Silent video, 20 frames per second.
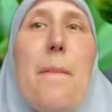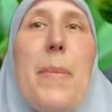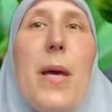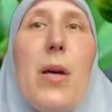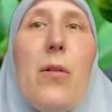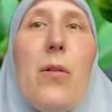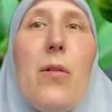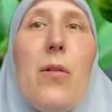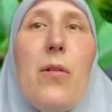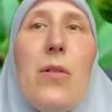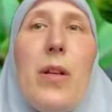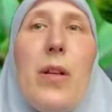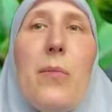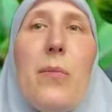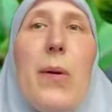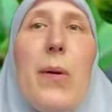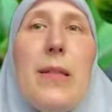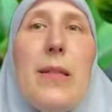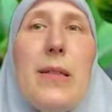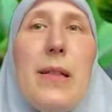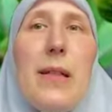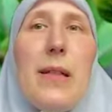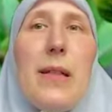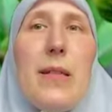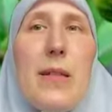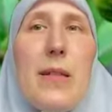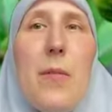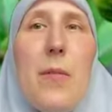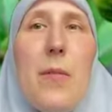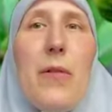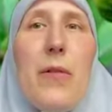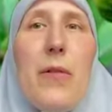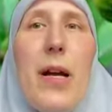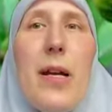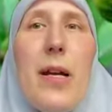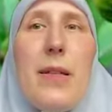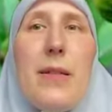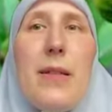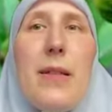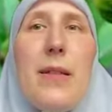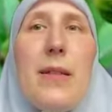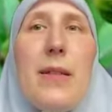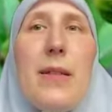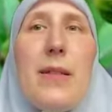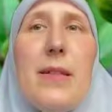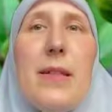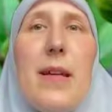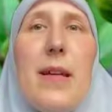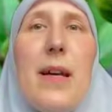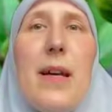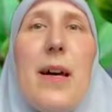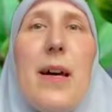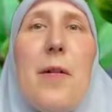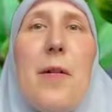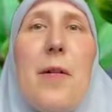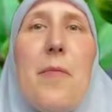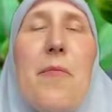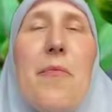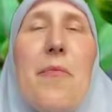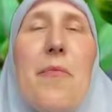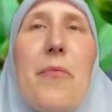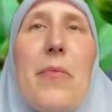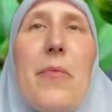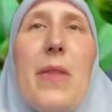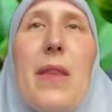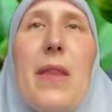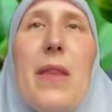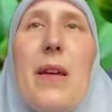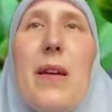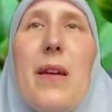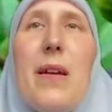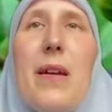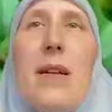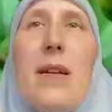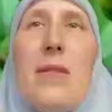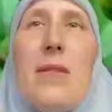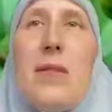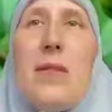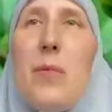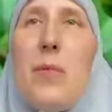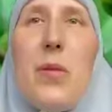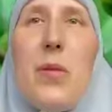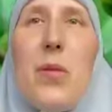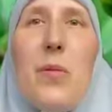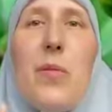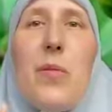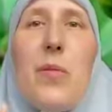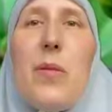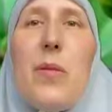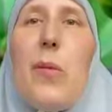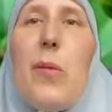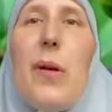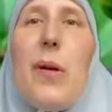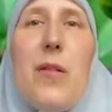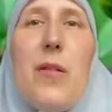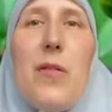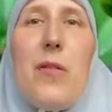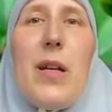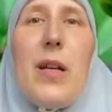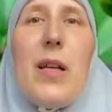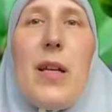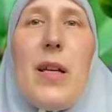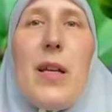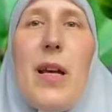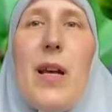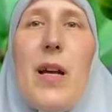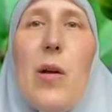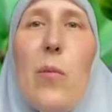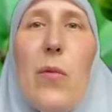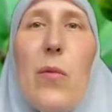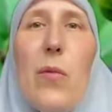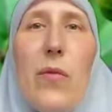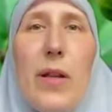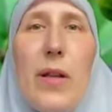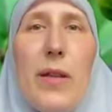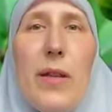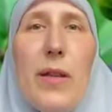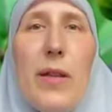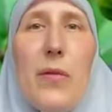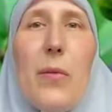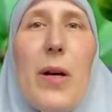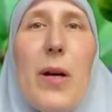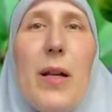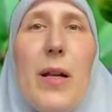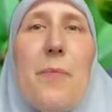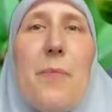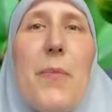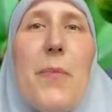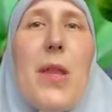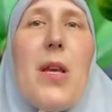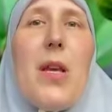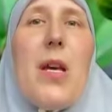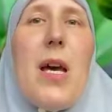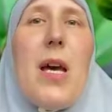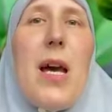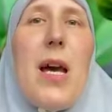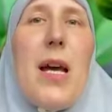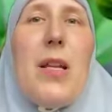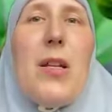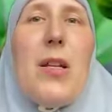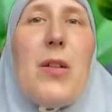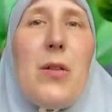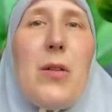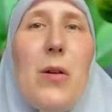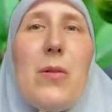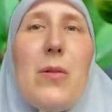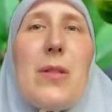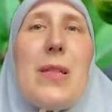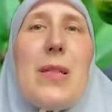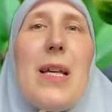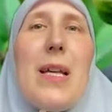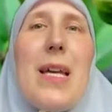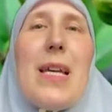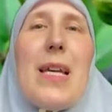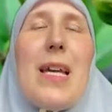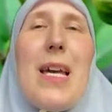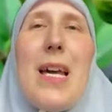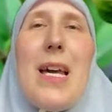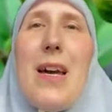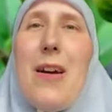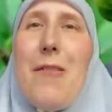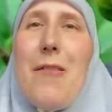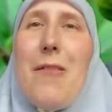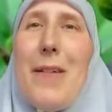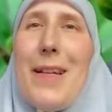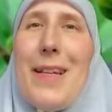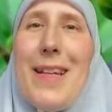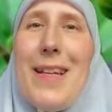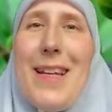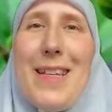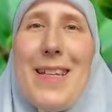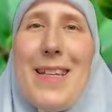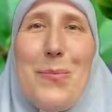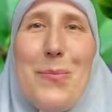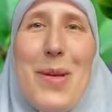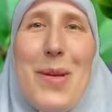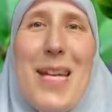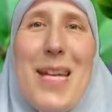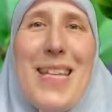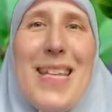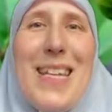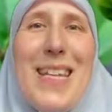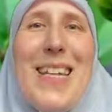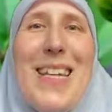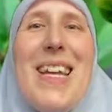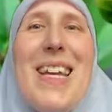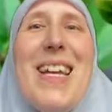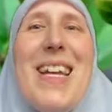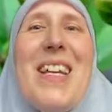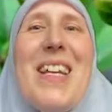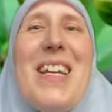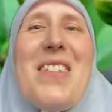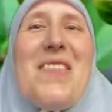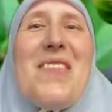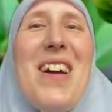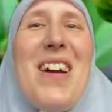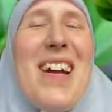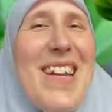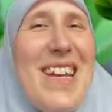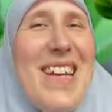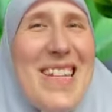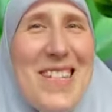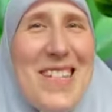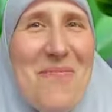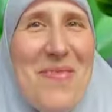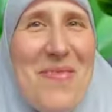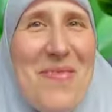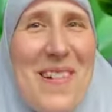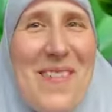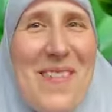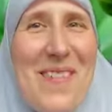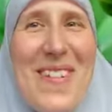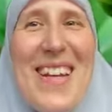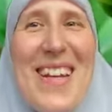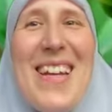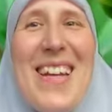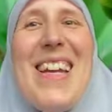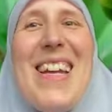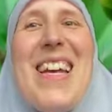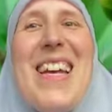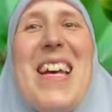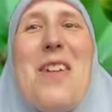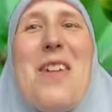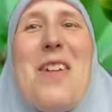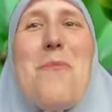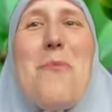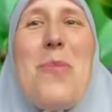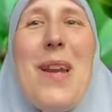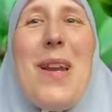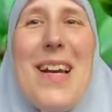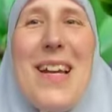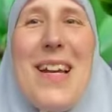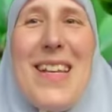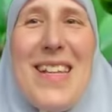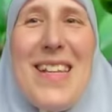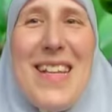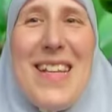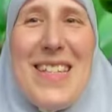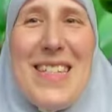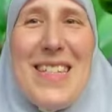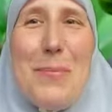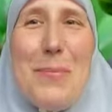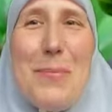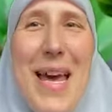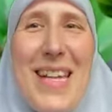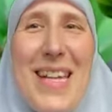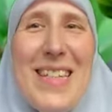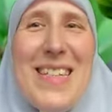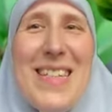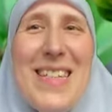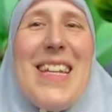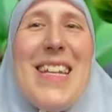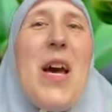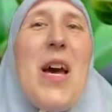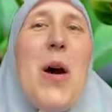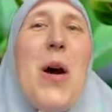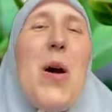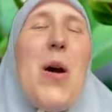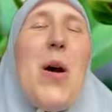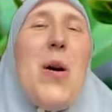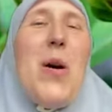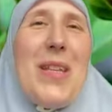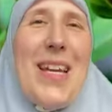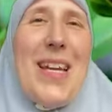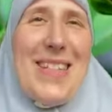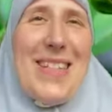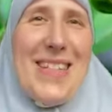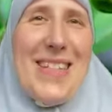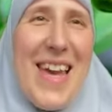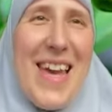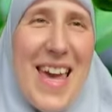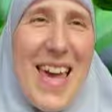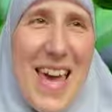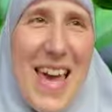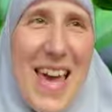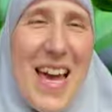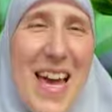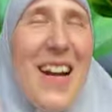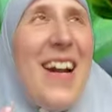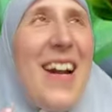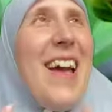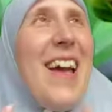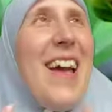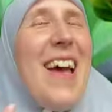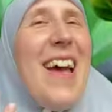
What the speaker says: because it basically summarizes the symptoms the belladonna can help with as well. And it goes like red as beet, dry as bone, blind as bat, hot as hair,